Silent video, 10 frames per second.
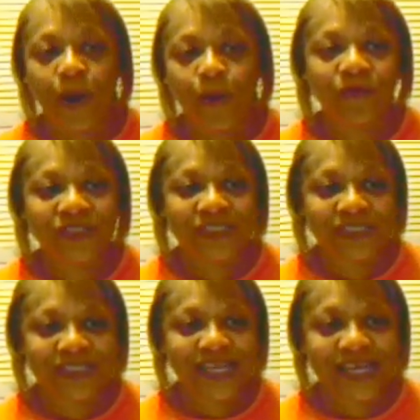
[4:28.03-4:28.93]
hopeful to
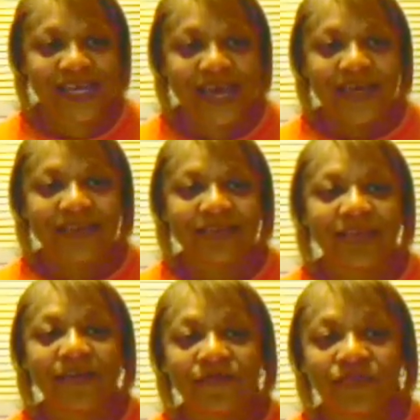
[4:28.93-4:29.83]
see
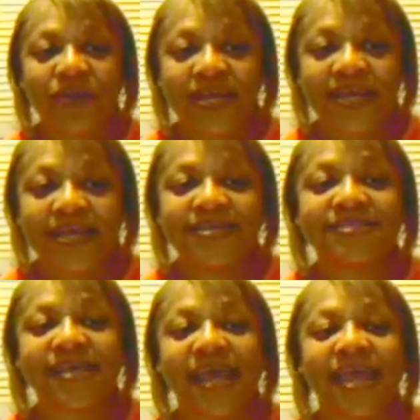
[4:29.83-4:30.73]
if there
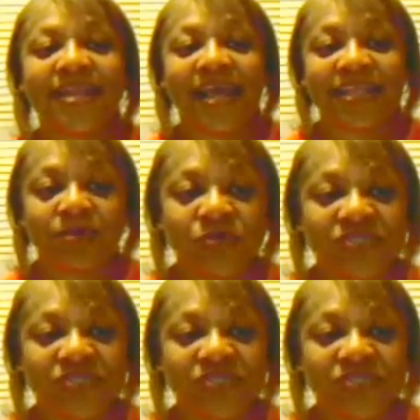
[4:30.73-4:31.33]
is a Night at the